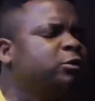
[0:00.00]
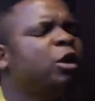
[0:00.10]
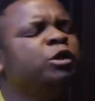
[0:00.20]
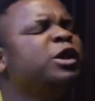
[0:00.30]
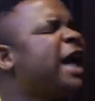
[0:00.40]

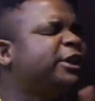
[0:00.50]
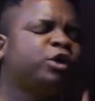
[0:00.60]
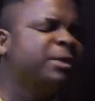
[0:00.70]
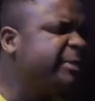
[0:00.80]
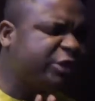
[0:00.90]
No, you guys
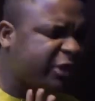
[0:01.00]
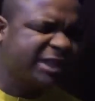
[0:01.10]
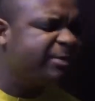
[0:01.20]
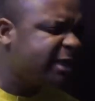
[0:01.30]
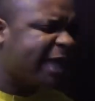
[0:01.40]
shouldn't be
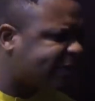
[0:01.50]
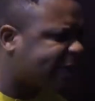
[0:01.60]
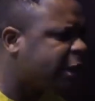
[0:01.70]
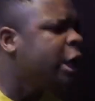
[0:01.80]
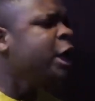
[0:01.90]
treating me like
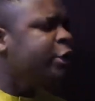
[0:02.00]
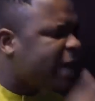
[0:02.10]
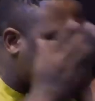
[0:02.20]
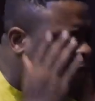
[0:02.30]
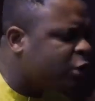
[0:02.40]
that. You
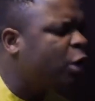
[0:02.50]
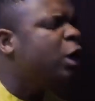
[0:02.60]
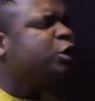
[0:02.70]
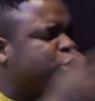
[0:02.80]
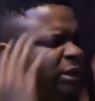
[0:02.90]
guys
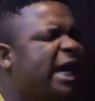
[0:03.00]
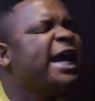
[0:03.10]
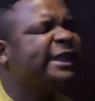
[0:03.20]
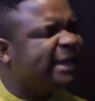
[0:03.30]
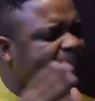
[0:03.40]
know
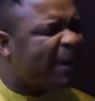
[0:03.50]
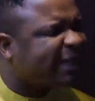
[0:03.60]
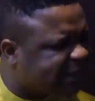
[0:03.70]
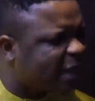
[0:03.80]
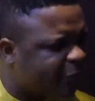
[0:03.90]
today is the
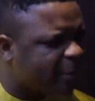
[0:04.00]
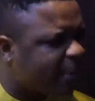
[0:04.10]
best day for